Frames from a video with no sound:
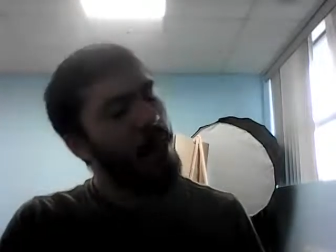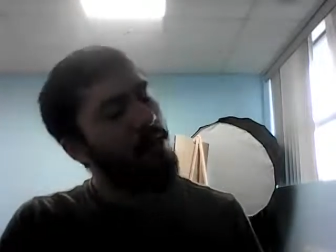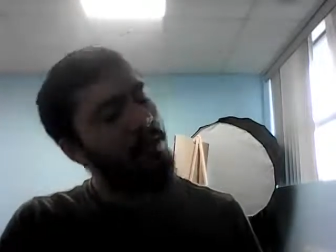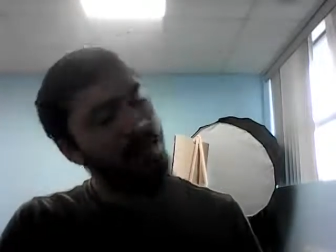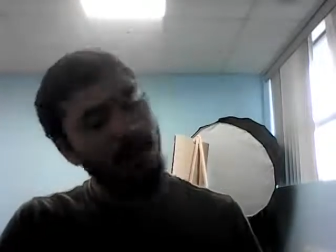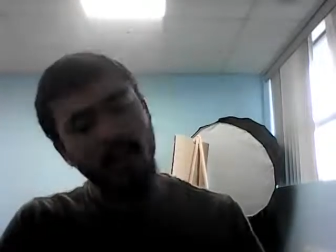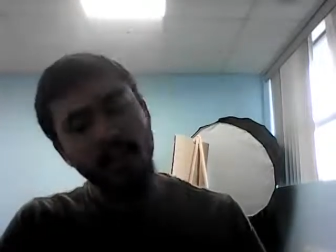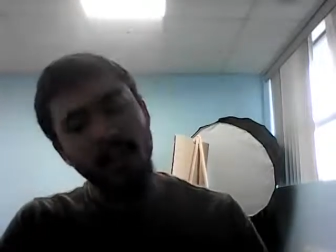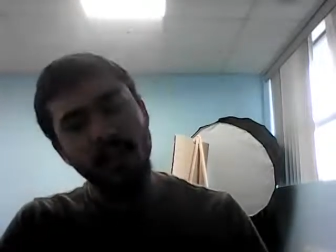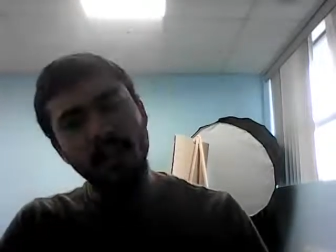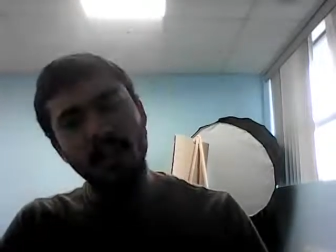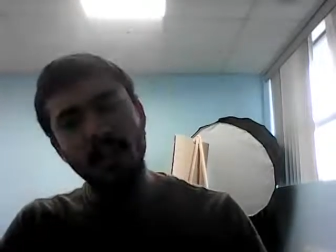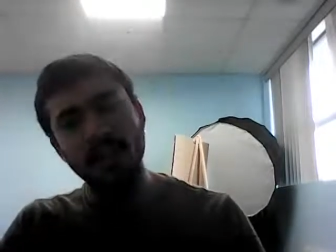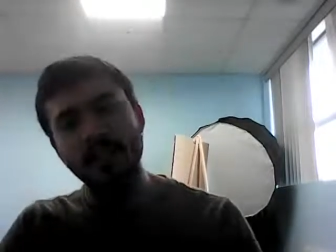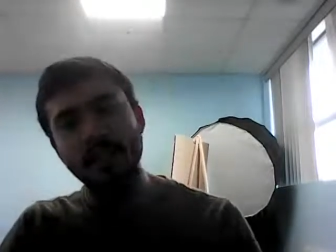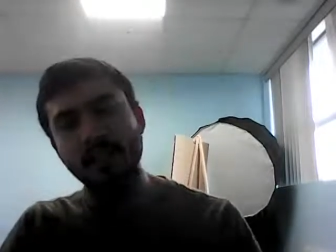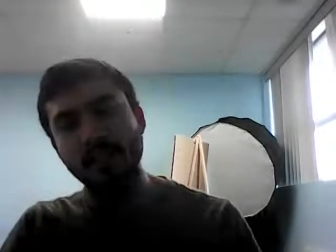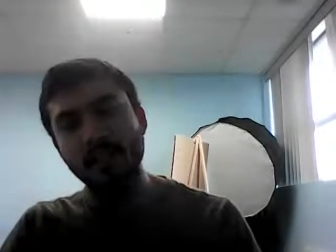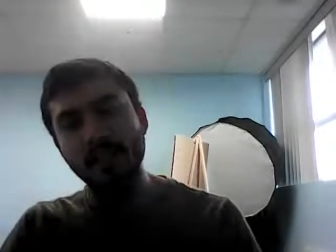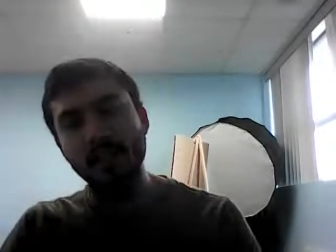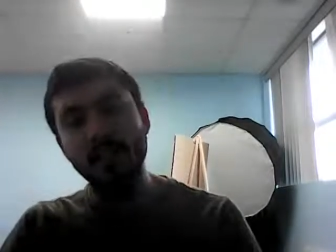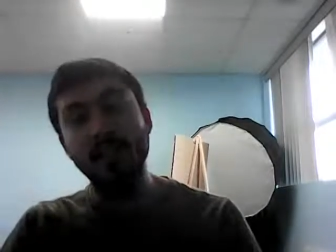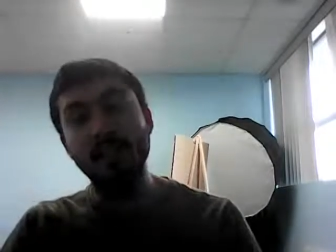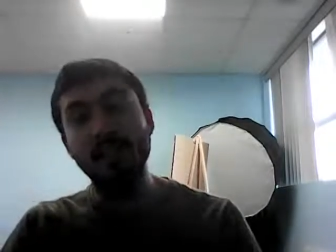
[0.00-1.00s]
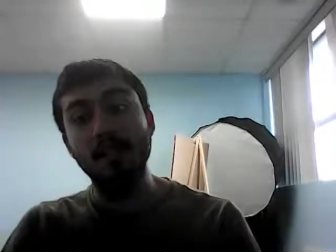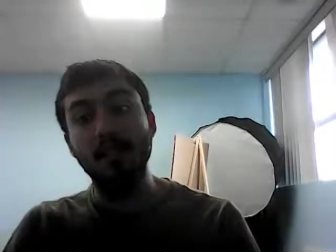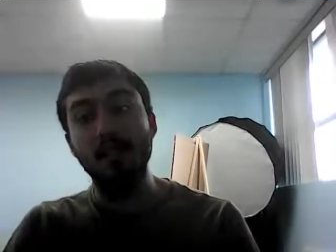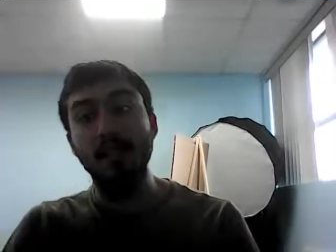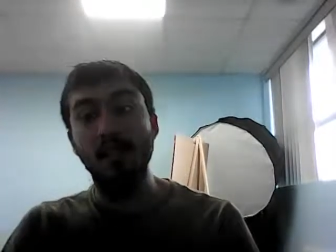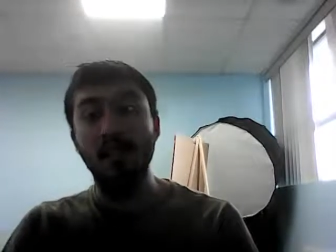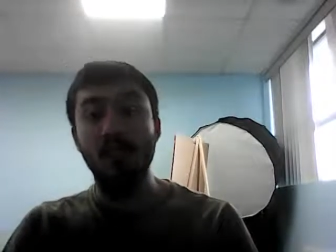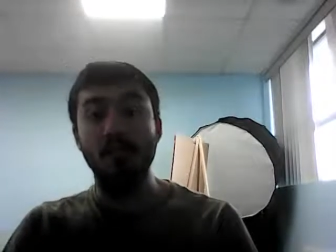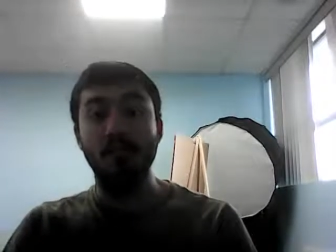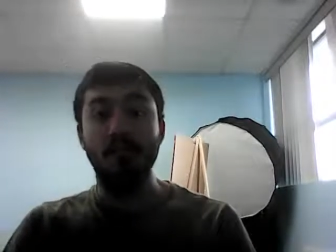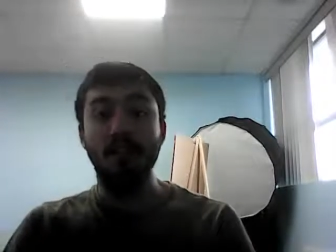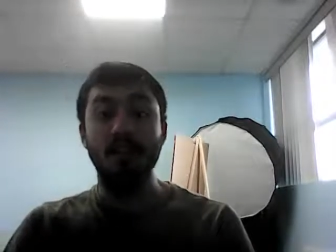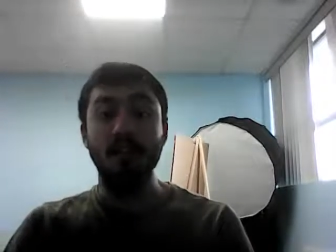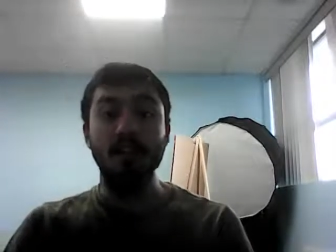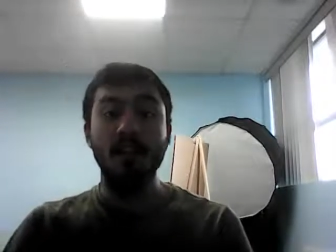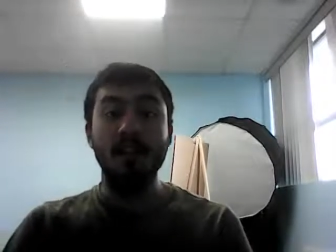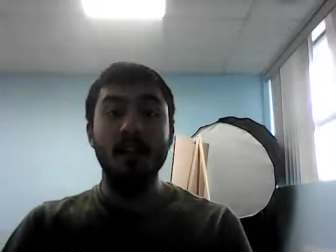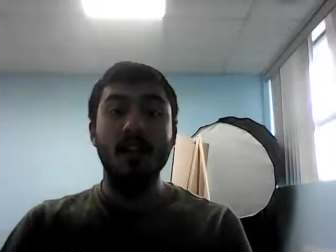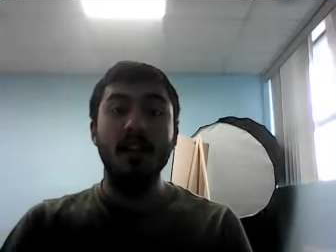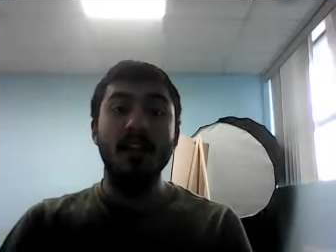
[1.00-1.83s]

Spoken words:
But in any case, this is the punishment.